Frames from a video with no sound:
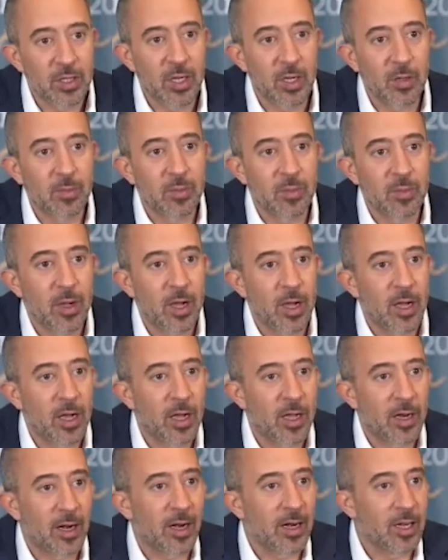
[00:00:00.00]
And
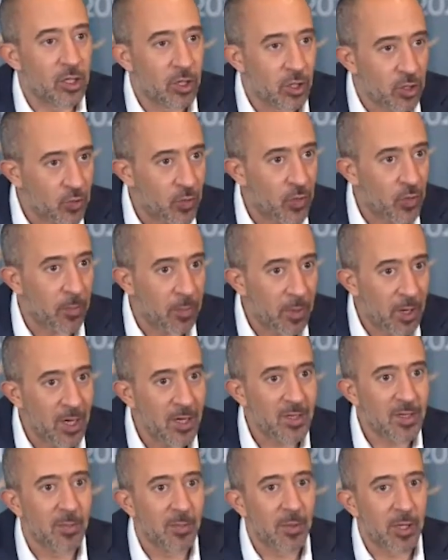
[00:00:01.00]
finally,
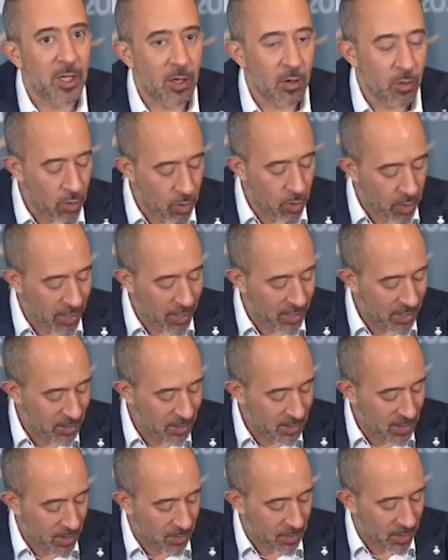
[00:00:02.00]
I would love to
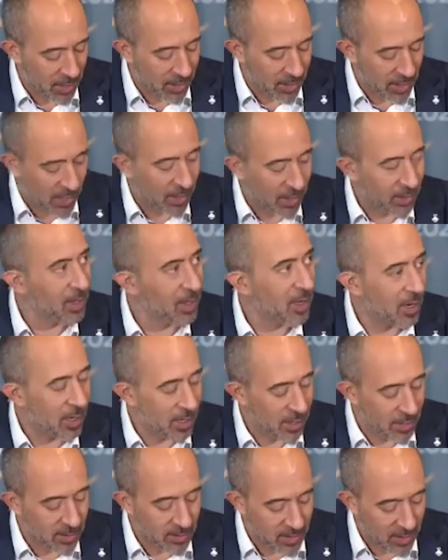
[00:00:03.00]
thank Religions
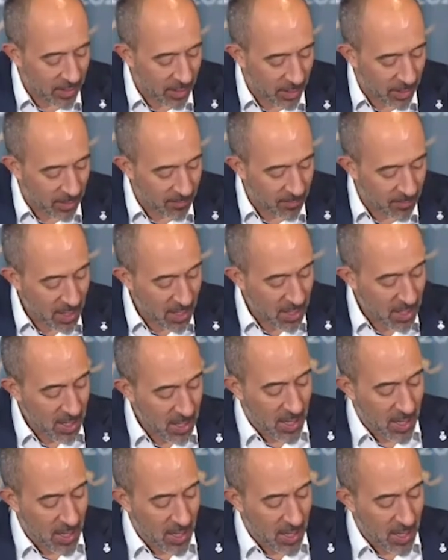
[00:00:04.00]
for Peace